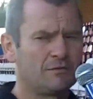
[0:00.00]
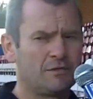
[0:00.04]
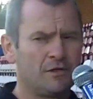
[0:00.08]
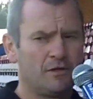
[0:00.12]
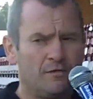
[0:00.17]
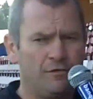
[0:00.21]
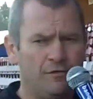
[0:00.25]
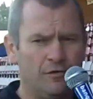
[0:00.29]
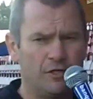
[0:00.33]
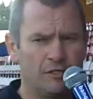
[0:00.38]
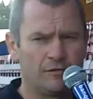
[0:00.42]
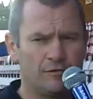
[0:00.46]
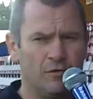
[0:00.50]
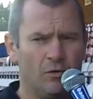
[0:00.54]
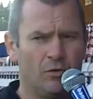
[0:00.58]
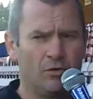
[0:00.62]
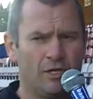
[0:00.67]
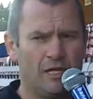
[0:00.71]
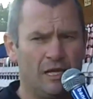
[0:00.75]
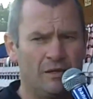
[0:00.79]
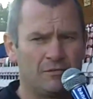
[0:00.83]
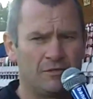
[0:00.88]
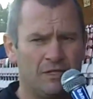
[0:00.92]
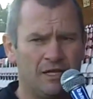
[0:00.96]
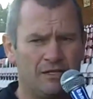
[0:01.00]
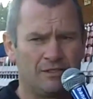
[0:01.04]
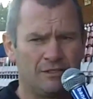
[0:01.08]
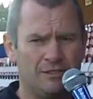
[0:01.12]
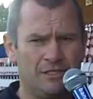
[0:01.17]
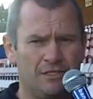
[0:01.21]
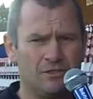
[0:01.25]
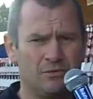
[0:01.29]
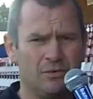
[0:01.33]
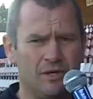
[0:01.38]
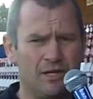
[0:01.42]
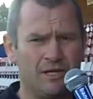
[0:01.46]
after the first 4 games last
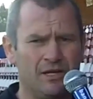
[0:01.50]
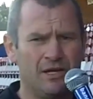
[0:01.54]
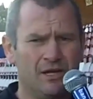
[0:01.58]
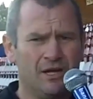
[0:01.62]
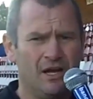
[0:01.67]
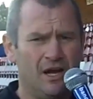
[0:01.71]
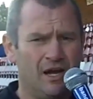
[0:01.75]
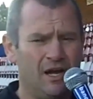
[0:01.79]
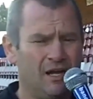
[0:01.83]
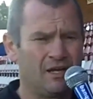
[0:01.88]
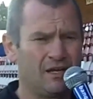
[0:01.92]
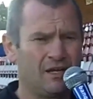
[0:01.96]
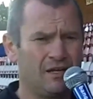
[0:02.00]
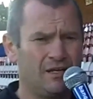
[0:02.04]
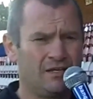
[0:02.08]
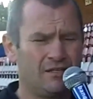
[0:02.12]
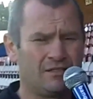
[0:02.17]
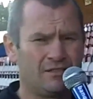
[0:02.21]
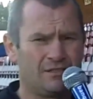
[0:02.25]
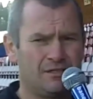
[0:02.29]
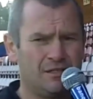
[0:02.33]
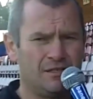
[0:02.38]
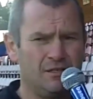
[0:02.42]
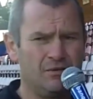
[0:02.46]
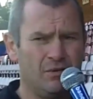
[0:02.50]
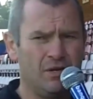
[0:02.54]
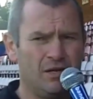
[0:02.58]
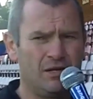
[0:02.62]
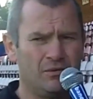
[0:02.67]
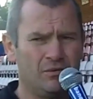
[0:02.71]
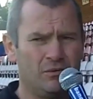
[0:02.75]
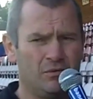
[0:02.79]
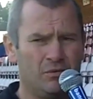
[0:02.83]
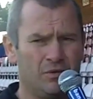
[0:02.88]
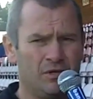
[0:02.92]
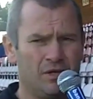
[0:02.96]
season, where I kind of see
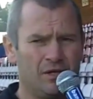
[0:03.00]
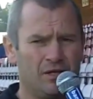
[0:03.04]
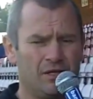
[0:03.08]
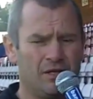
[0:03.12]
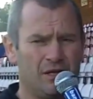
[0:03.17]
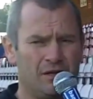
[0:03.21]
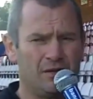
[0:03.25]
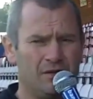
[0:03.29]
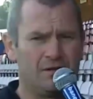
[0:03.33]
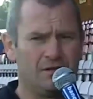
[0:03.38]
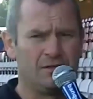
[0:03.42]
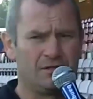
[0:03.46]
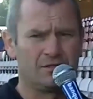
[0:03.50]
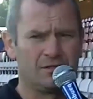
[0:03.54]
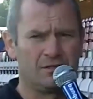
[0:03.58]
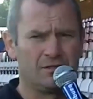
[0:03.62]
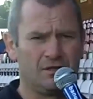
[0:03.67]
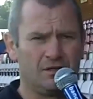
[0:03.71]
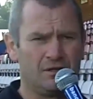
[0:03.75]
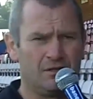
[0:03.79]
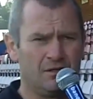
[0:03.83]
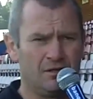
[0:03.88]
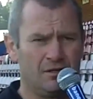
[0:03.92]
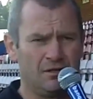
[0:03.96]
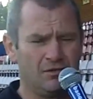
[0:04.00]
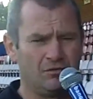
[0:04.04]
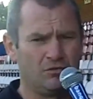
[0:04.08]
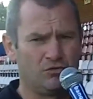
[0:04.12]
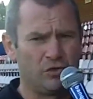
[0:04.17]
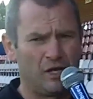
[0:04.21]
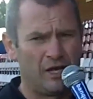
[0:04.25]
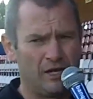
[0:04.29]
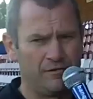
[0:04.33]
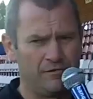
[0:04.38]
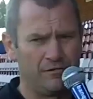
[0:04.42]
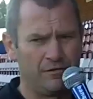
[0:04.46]
where we're going to get this
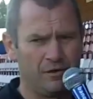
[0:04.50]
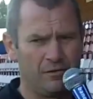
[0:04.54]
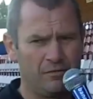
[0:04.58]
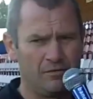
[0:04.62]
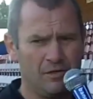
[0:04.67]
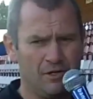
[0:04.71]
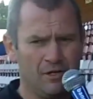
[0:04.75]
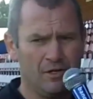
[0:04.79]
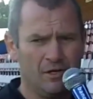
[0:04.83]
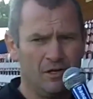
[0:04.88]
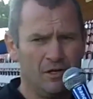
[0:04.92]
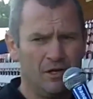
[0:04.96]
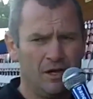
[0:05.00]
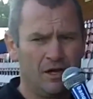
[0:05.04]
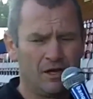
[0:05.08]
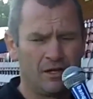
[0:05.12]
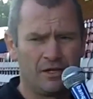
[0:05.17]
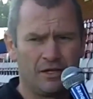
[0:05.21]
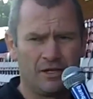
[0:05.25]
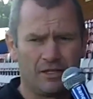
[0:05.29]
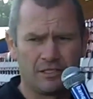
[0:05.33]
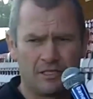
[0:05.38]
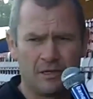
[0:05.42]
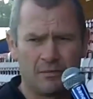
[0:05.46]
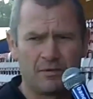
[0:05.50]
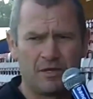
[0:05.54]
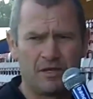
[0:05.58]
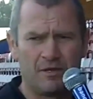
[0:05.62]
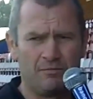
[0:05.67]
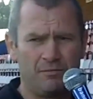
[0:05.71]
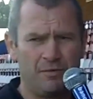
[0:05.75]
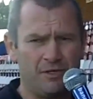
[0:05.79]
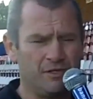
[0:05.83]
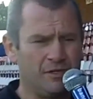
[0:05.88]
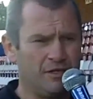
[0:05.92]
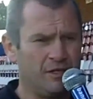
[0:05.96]
drive from. I can accept
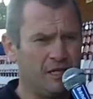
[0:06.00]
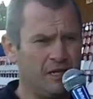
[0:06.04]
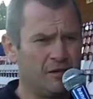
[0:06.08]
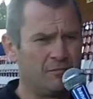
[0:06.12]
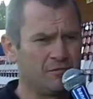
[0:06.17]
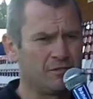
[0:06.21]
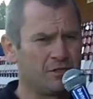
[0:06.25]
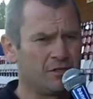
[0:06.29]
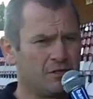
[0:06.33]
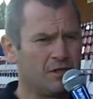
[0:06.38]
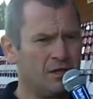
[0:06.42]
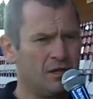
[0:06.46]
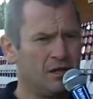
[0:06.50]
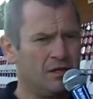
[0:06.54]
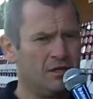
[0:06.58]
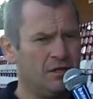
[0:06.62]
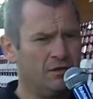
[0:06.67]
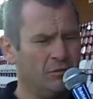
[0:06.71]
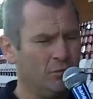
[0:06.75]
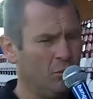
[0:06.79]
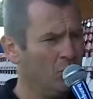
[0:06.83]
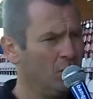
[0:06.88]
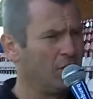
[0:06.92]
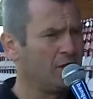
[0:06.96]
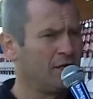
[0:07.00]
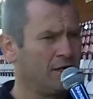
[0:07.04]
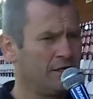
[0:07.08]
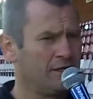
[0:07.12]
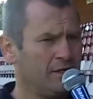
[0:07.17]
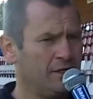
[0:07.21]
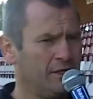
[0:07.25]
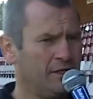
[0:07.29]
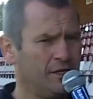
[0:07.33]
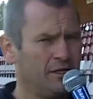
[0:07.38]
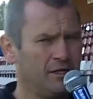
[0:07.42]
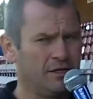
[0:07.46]
getting beaten games, and you can work at
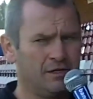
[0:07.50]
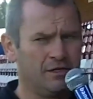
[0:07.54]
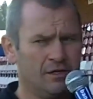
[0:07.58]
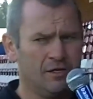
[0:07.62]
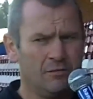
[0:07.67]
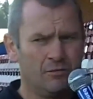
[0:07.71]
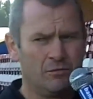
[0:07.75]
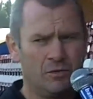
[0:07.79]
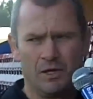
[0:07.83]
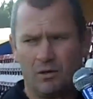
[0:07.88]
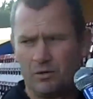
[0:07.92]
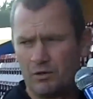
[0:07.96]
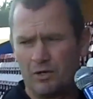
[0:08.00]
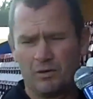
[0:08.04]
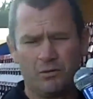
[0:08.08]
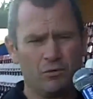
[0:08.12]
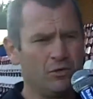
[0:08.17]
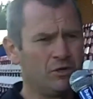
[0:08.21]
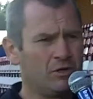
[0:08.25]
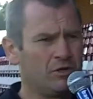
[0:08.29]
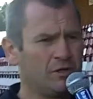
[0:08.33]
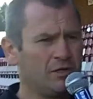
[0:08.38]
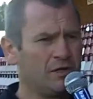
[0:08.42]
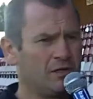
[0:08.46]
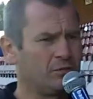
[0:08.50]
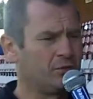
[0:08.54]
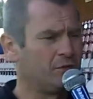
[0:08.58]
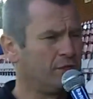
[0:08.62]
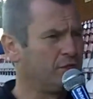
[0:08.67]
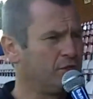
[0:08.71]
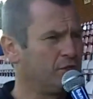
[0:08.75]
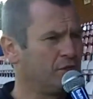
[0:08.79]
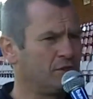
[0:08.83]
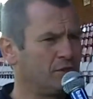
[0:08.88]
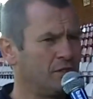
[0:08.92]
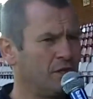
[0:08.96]
it, you can. But how can I work on that when
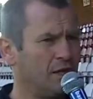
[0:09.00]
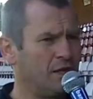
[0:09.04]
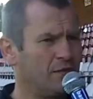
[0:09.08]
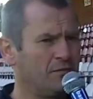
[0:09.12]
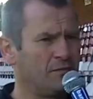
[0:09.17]
you don't